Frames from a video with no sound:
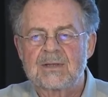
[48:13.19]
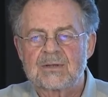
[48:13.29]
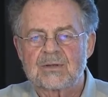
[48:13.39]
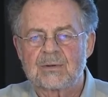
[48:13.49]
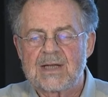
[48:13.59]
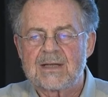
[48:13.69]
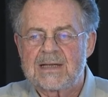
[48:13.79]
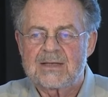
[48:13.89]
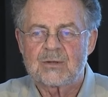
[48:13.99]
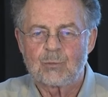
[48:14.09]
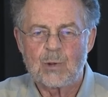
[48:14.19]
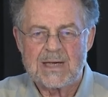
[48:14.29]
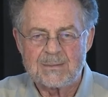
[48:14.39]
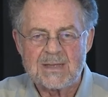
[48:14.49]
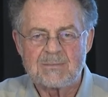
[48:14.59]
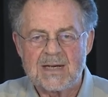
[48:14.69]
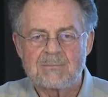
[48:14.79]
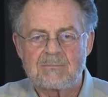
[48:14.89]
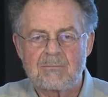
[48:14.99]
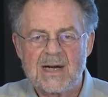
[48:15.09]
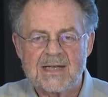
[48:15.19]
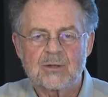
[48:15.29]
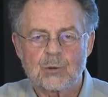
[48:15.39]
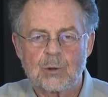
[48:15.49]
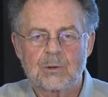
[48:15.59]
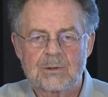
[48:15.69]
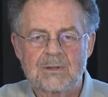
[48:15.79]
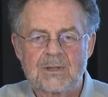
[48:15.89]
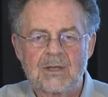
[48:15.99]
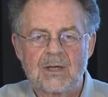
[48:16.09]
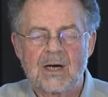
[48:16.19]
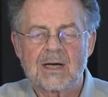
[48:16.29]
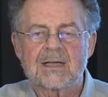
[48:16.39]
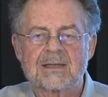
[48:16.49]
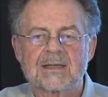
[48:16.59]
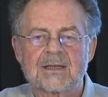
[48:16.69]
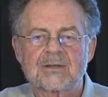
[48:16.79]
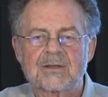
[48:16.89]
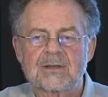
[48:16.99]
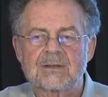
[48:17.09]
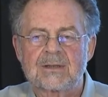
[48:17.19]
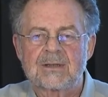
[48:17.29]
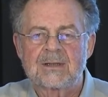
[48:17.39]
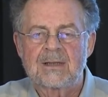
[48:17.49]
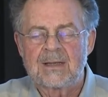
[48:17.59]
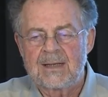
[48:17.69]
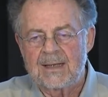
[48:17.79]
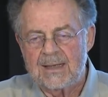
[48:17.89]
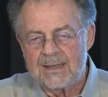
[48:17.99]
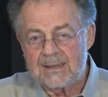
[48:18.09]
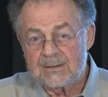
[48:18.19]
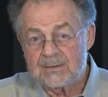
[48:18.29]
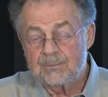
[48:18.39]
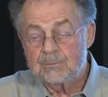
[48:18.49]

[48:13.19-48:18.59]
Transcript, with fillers: So that, that's what I mean by micro architecture. And